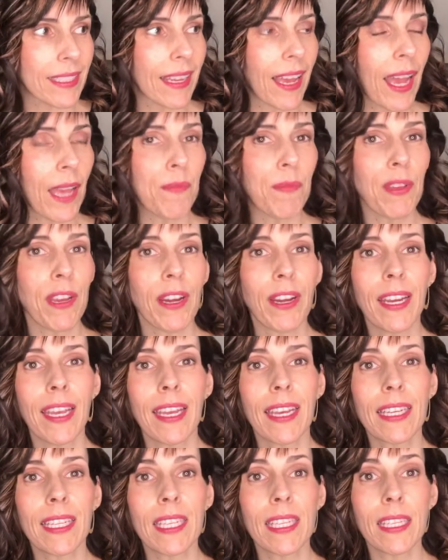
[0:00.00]
I'm very
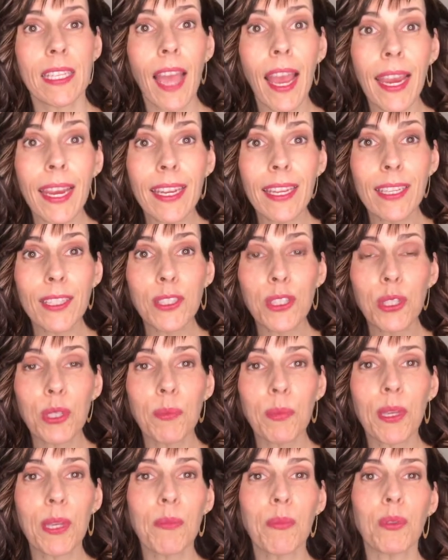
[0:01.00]
excited to
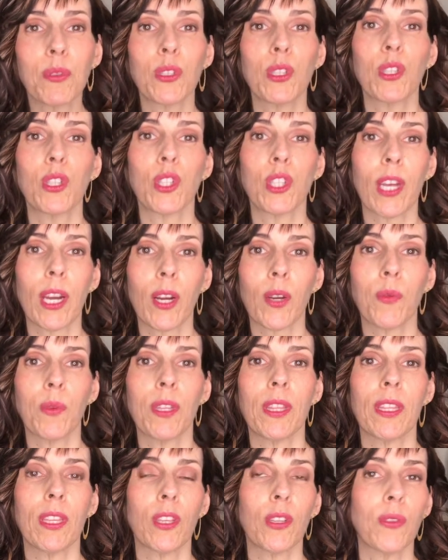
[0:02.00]
be able to share
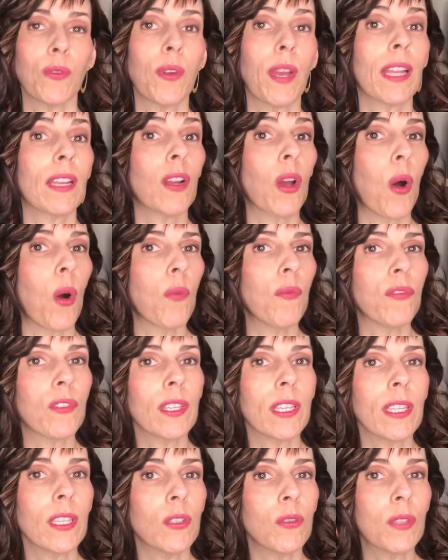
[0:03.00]
with you, and
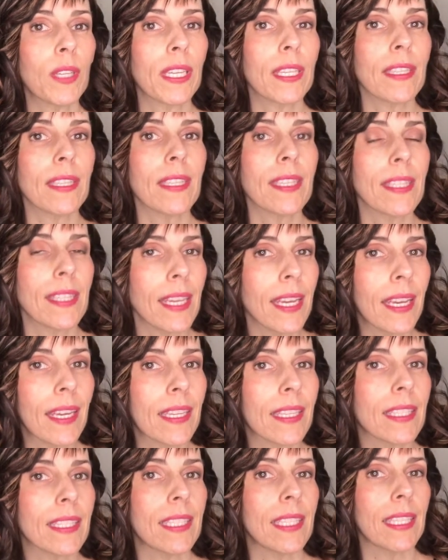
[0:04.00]
hopefully you can see
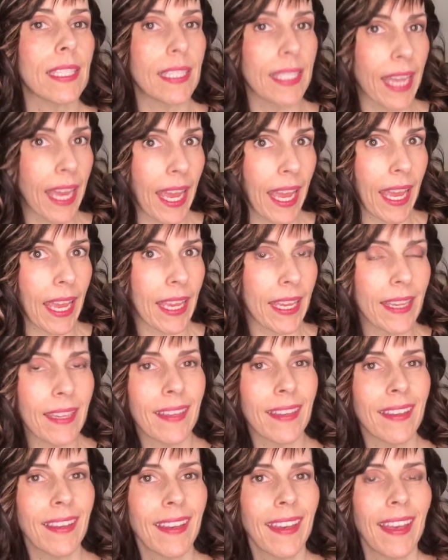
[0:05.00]
it today,
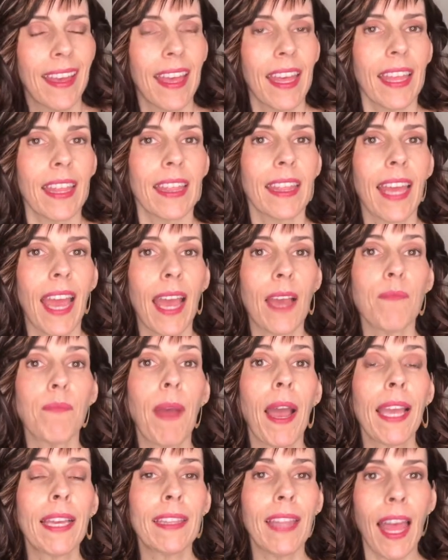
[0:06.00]
that
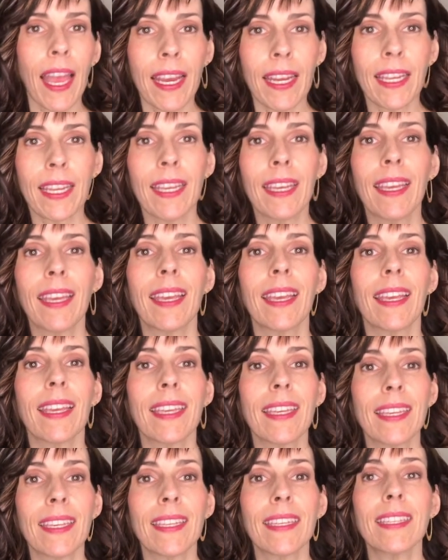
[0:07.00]
my lighting
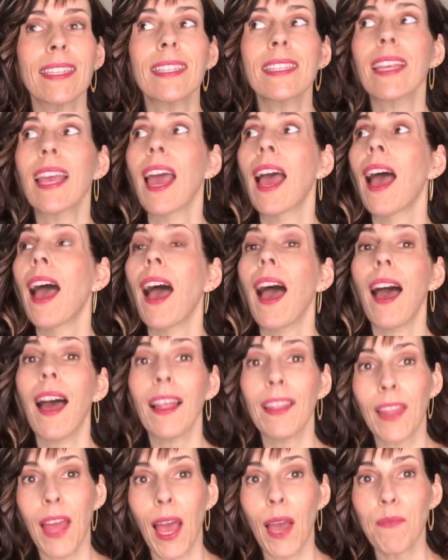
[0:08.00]
is a
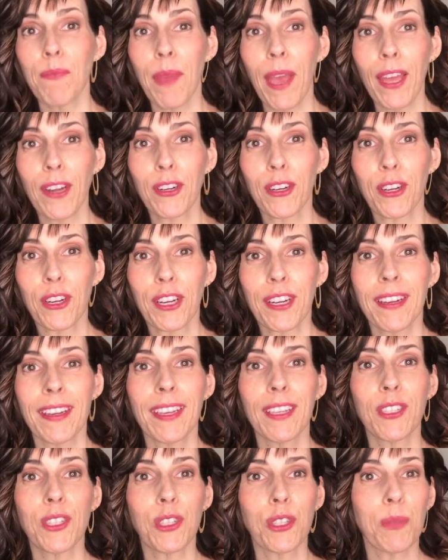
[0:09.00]
lot better.
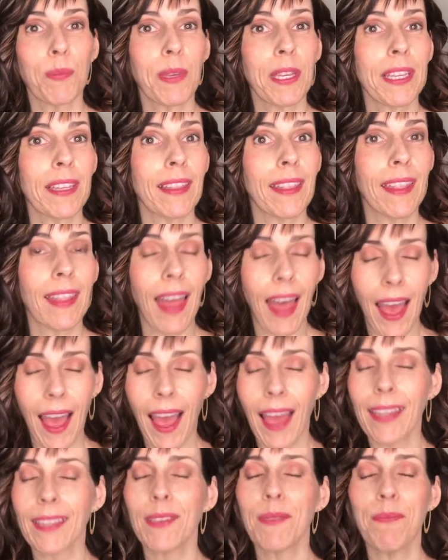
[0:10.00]
It should be a
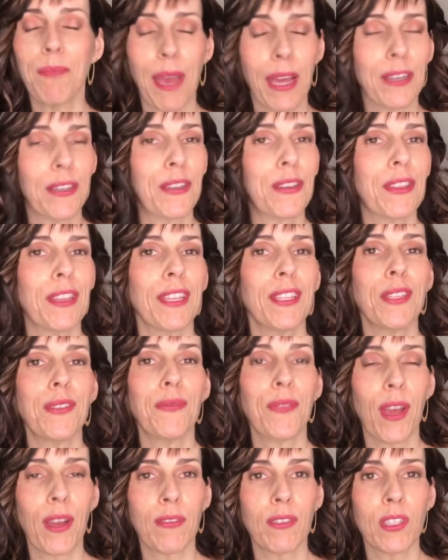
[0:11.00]
lot better than
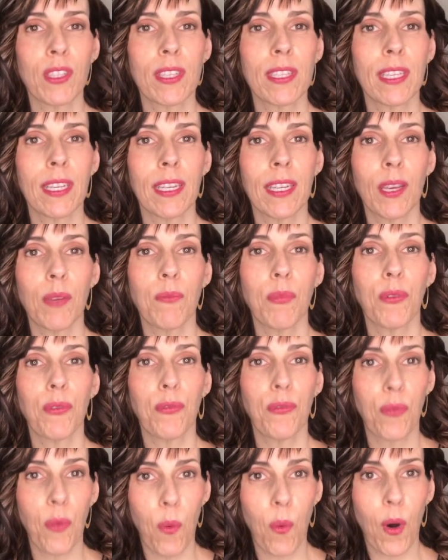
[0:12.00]
you've ever seen it
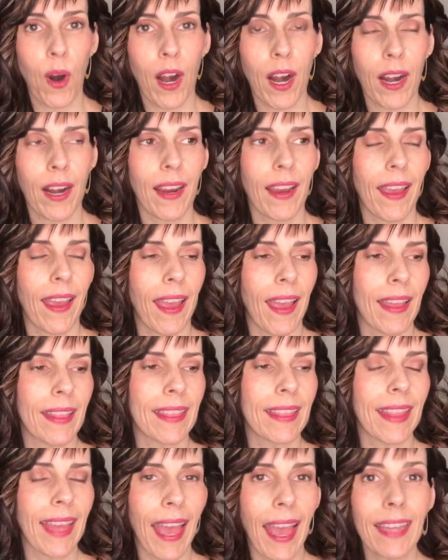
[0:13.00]
before.
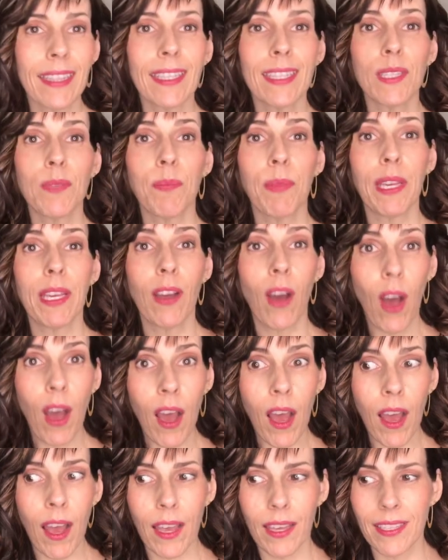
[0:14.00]
And that is
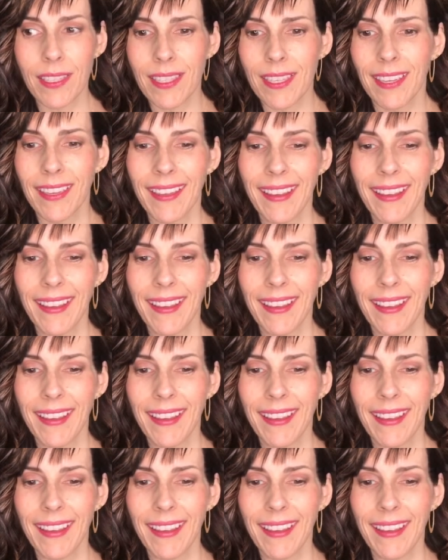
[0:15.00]
because